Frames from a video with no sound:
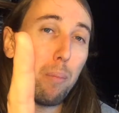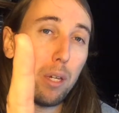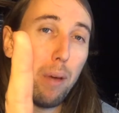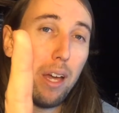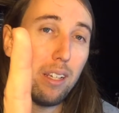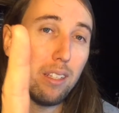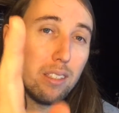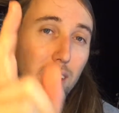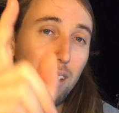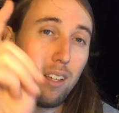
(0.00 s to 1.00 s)
Big Ben
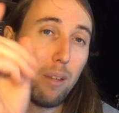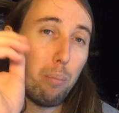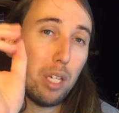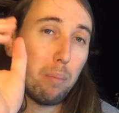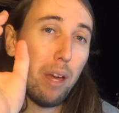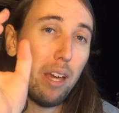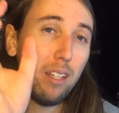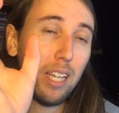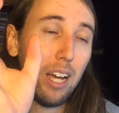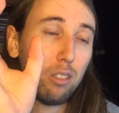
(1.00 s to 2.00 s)
is
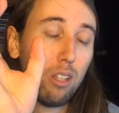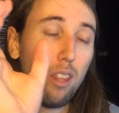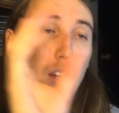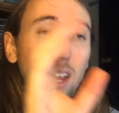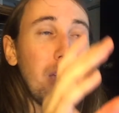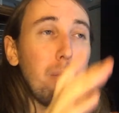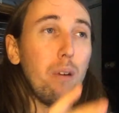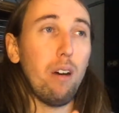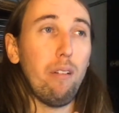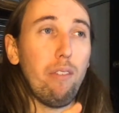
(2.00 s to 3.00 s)
actually the name
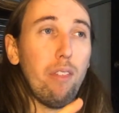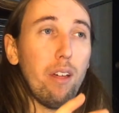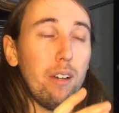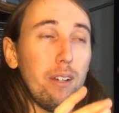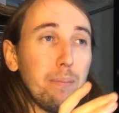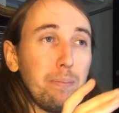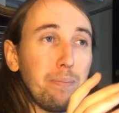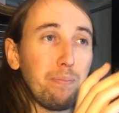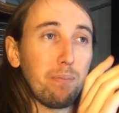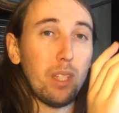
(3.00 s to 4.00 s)
of
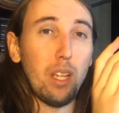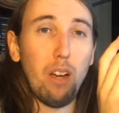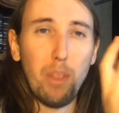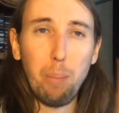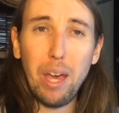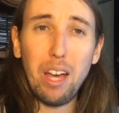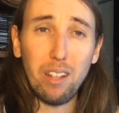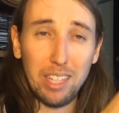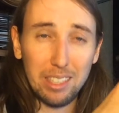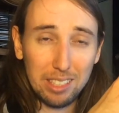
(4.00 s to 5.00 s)
the bell
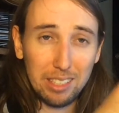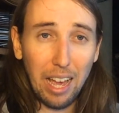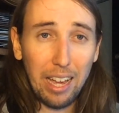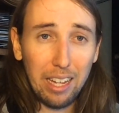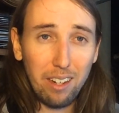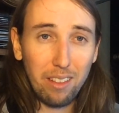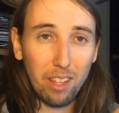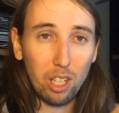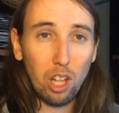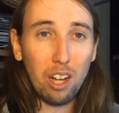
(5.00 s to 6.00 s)
inside
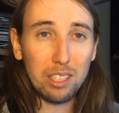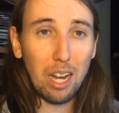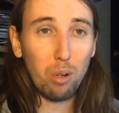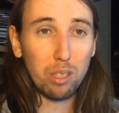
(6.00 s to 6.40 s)
the clock tower.